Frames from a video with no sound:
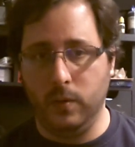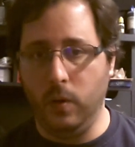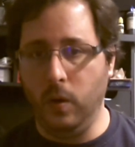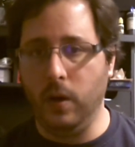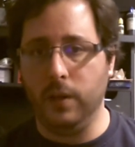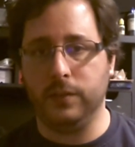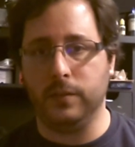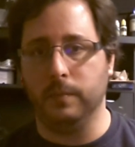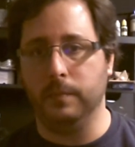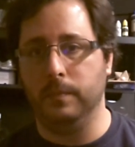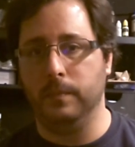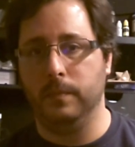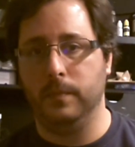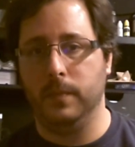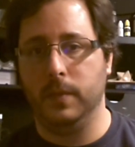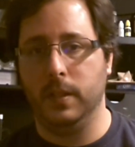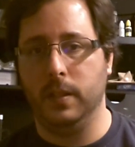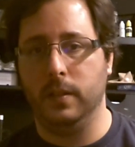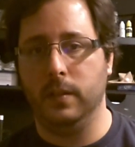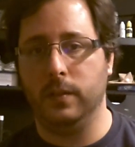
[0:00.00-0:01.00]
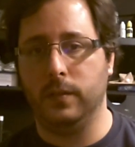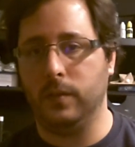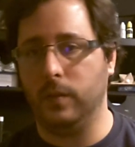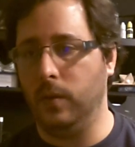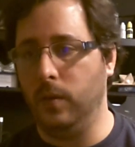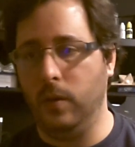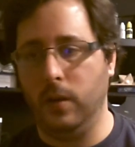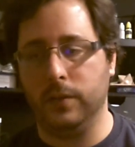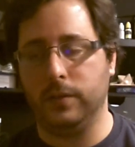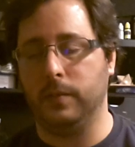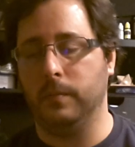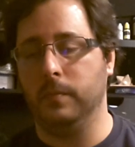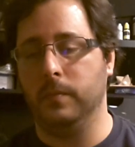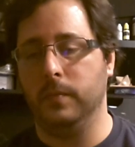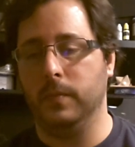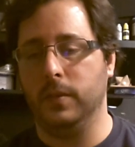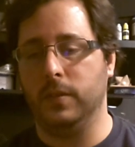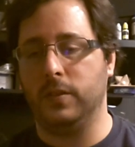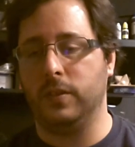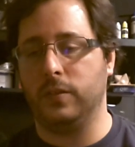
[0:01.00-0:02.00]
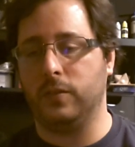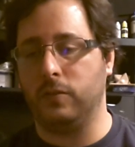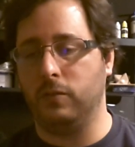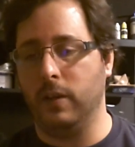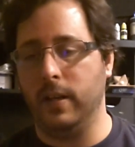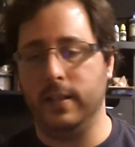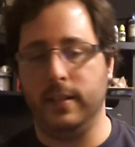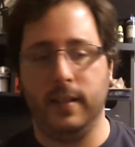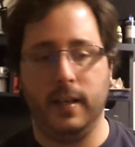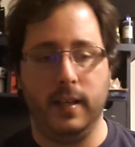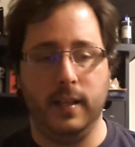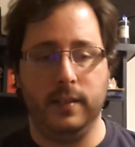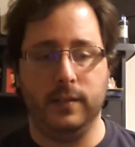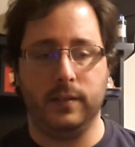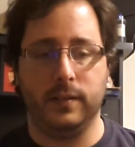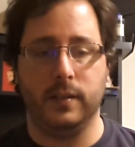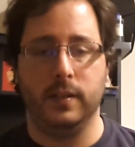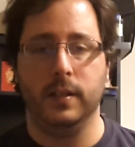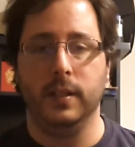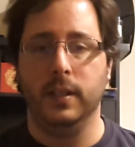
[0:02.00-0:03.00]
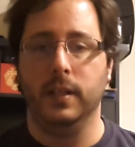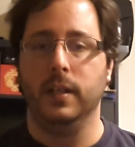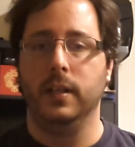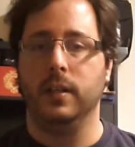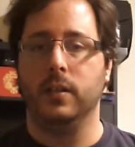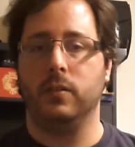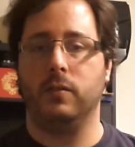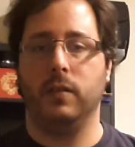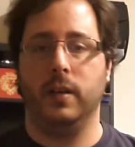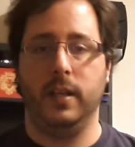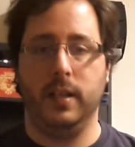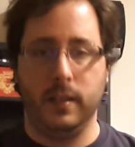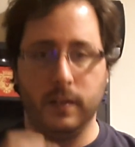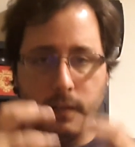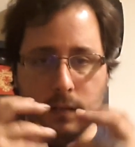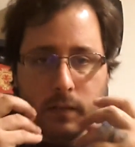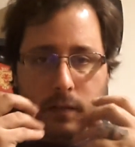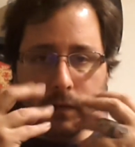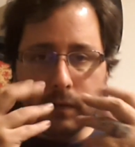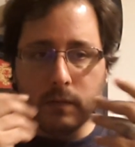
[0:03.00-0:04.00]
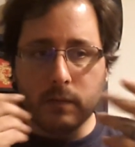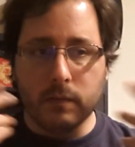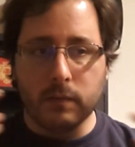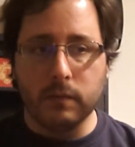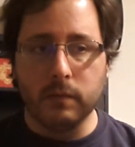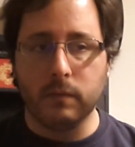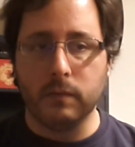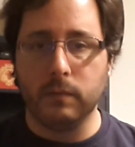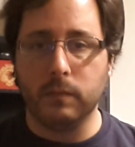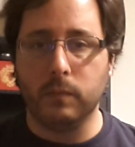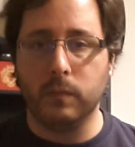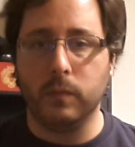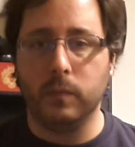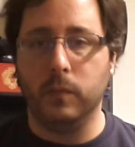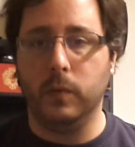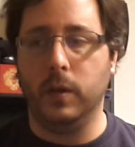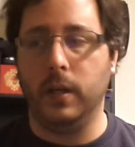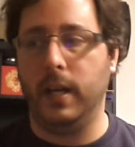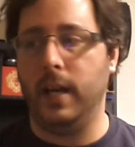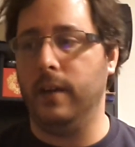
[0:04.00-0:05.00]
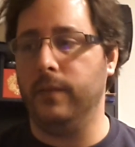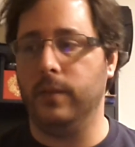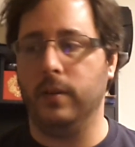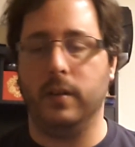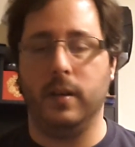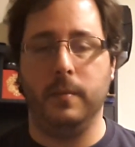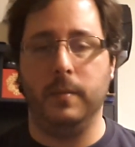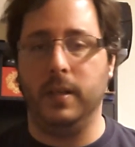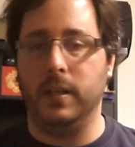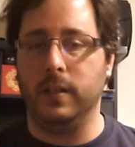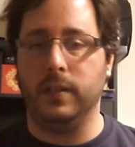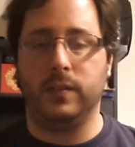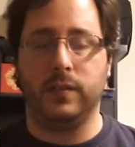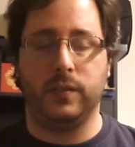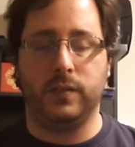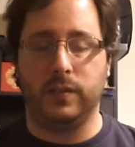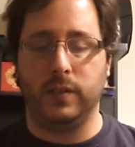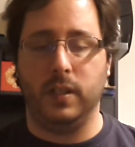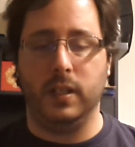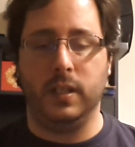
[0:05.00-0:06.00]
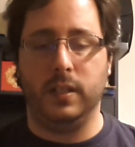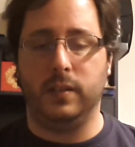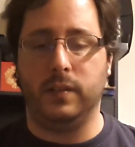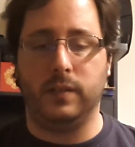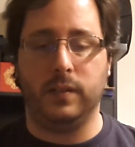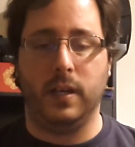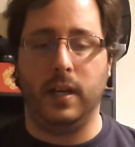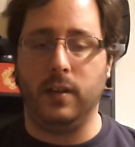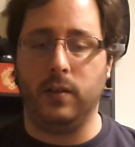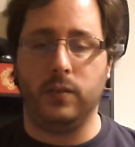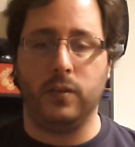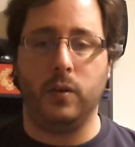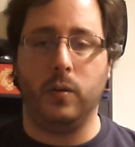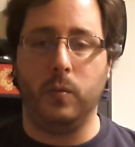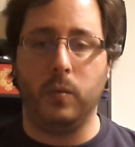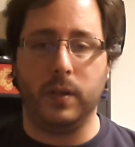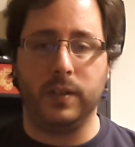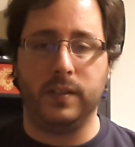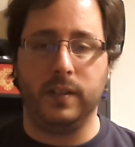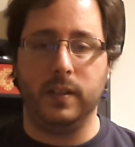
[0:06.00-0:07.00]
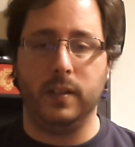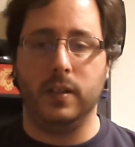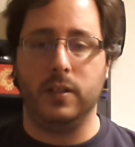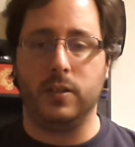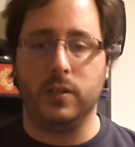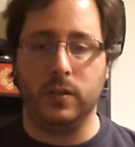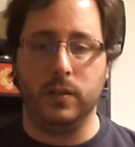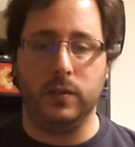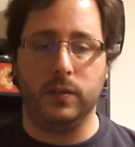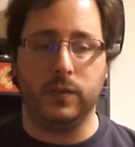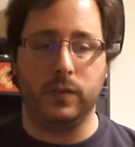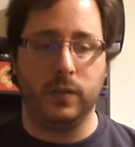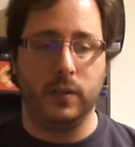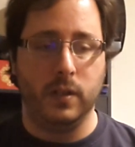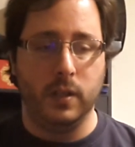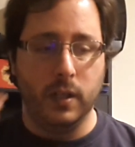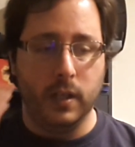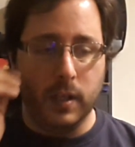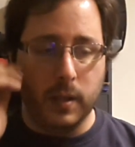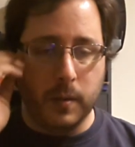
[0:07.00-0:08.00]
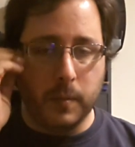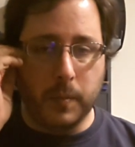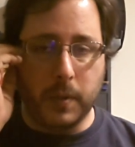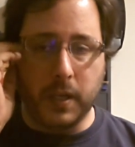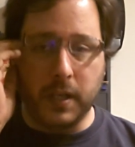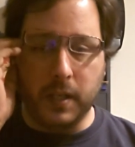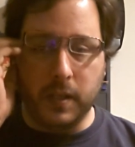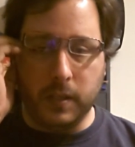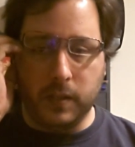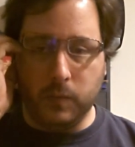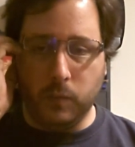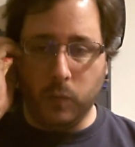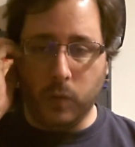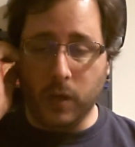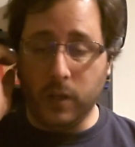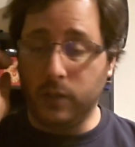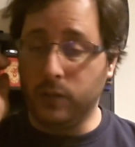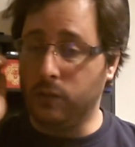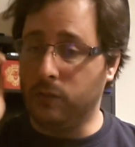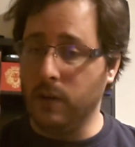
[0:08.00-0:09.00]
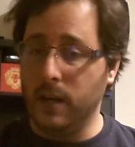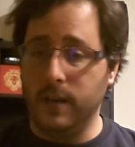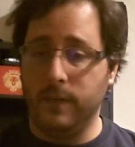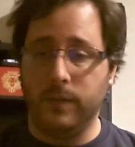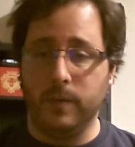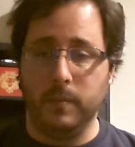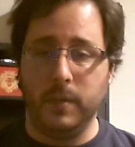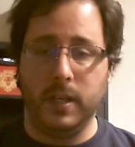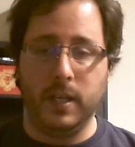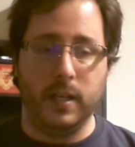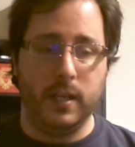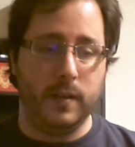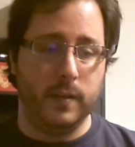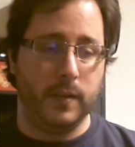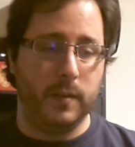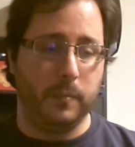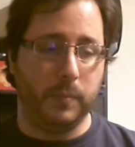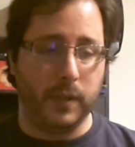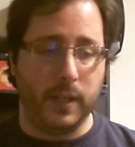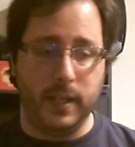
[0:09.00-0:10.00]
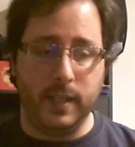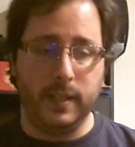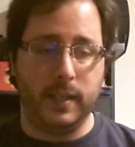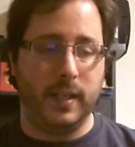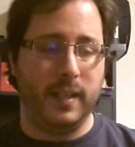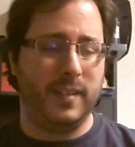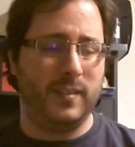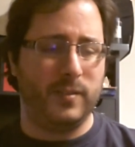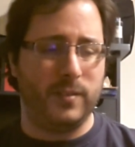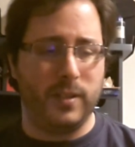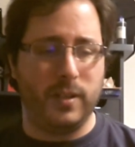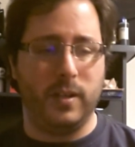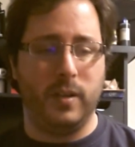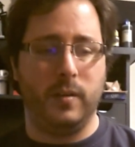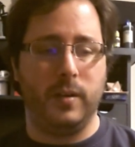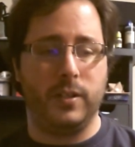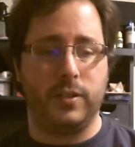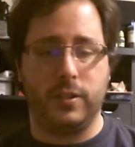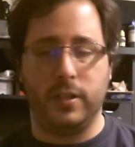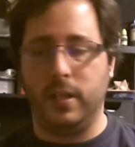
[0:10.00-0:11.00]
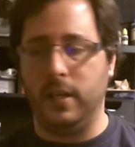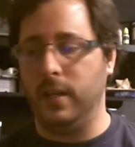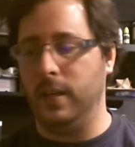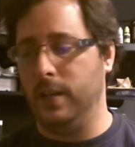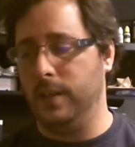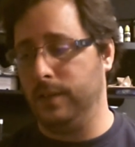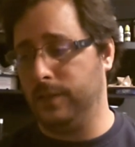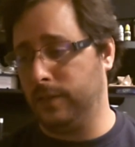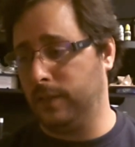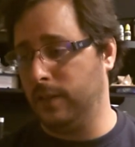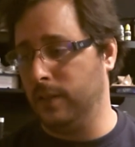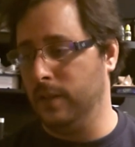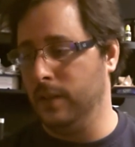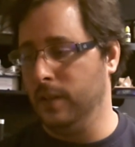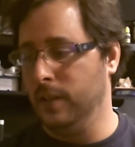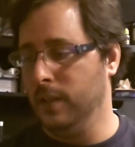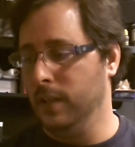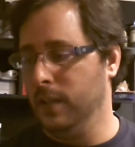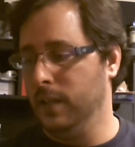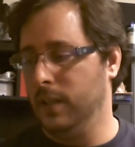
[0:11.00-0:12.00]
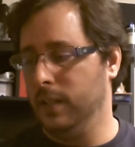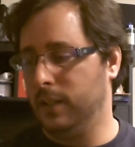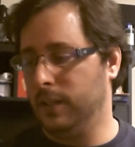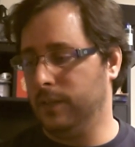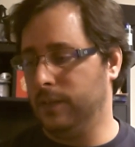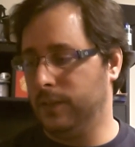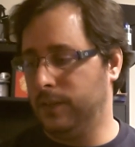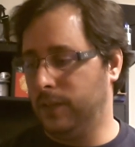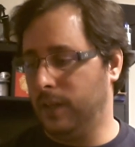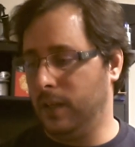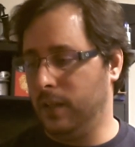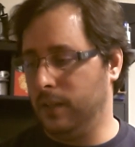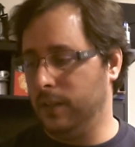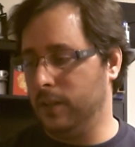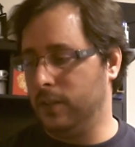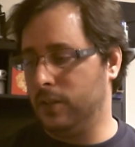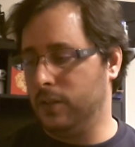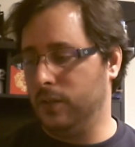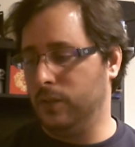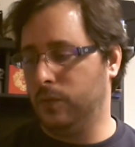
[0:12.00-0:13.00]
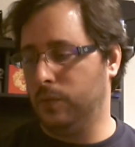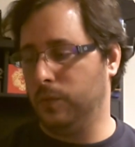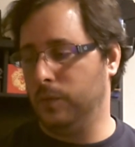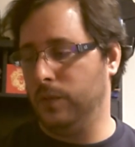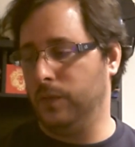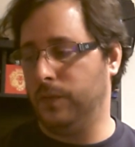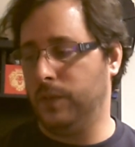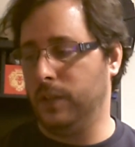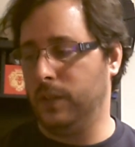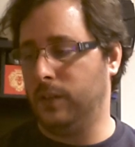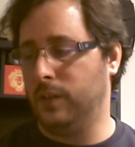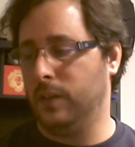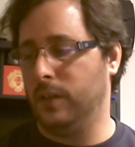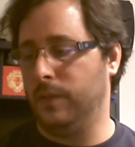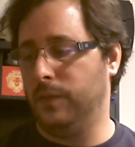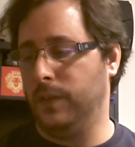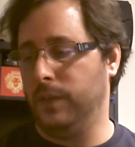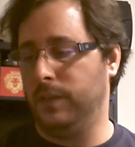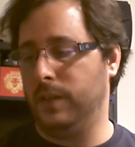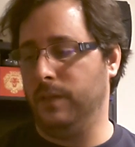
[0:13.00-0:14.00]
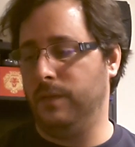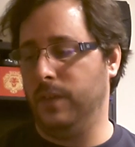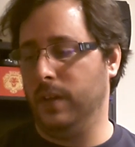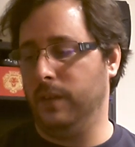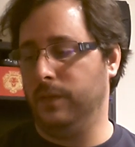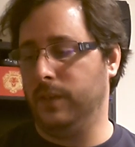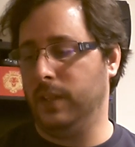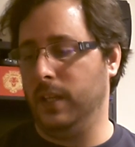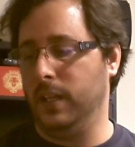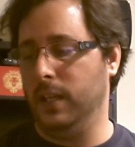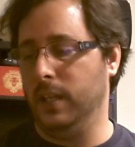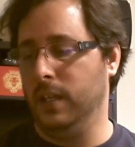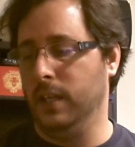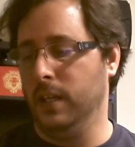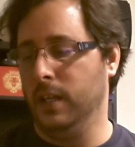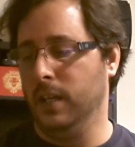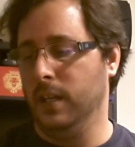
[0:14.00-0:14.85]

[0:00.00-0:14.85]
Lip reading: Awesome. It's awesome. It's just great taste, great whatever. I mean, it's I don't know what's in the juice, but it works great for me. The blend, I don't know. I should have asked. It doesn't say on the juice if it's a 50-50.